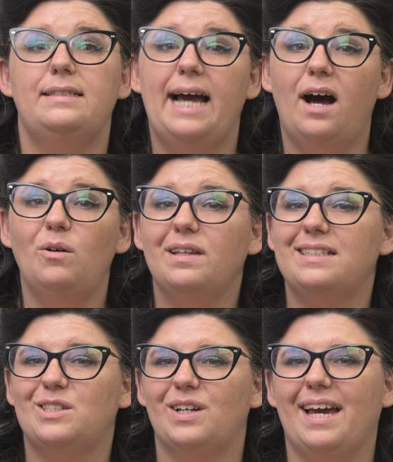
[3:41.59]
Now
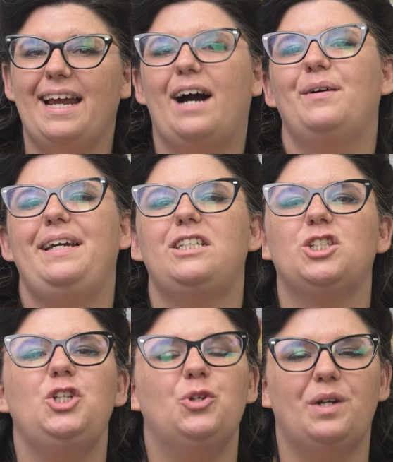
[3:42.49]
let's look at how each
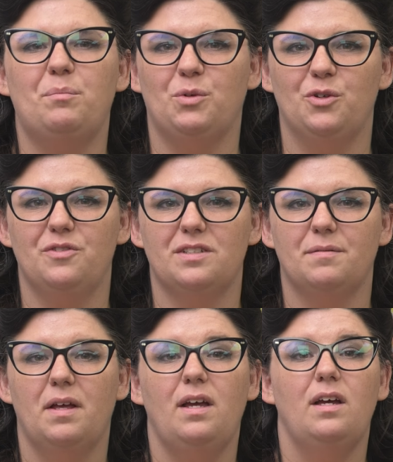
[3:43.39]
unit moves.
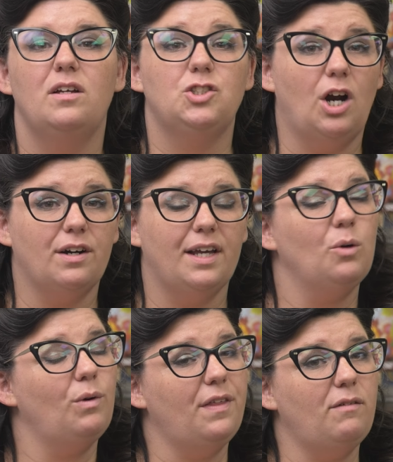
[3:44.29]
Starting
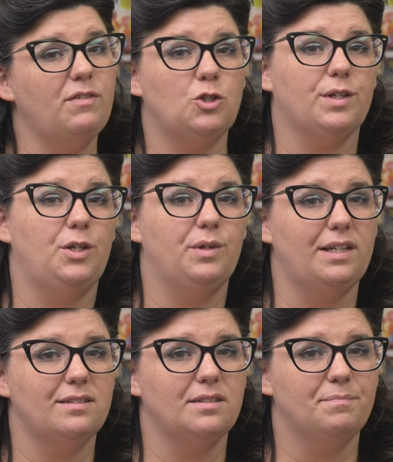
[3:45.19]
with infantry
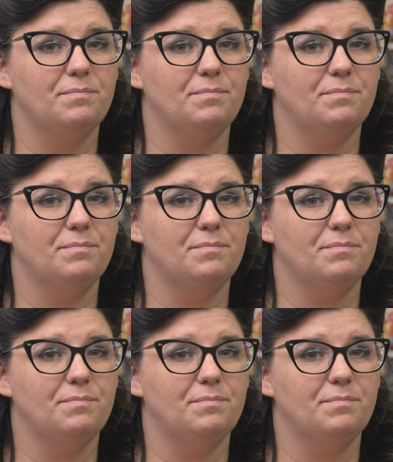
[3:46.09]
units.